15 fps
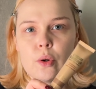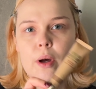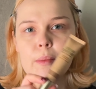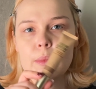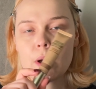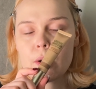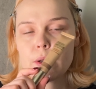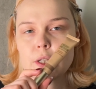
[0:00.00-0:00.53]
I'm
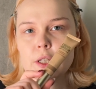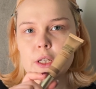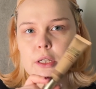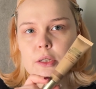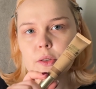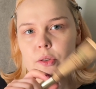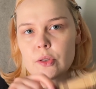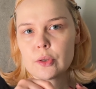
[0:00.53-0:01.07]
going to
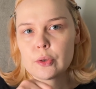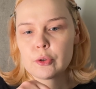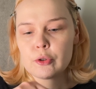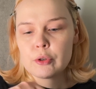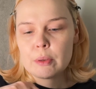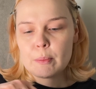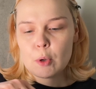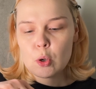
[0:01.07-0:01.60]
use the
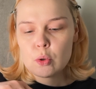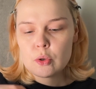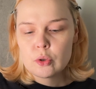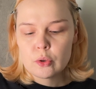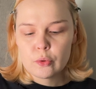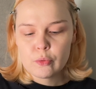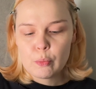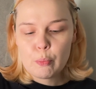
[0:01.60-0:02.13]
Cream
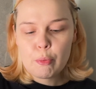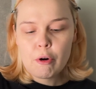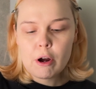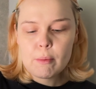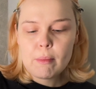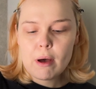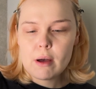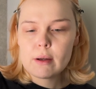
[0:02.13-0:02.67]
Contour from
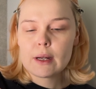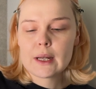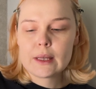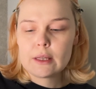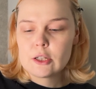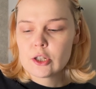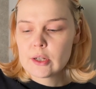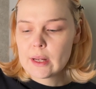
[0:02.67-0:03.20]
Primark in
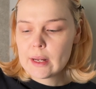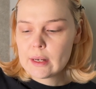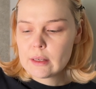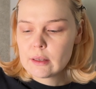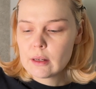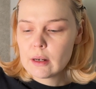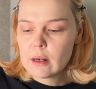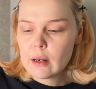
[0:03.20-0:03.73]
the shade
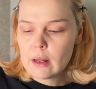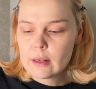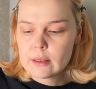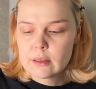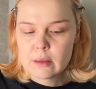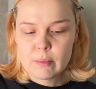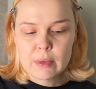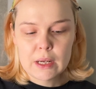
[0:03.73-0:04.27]
Light
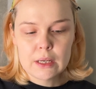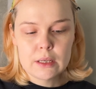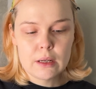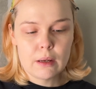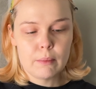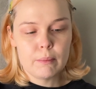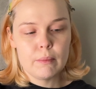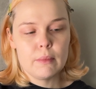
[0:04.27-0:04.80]
to
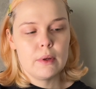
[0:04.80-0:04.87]
Medium.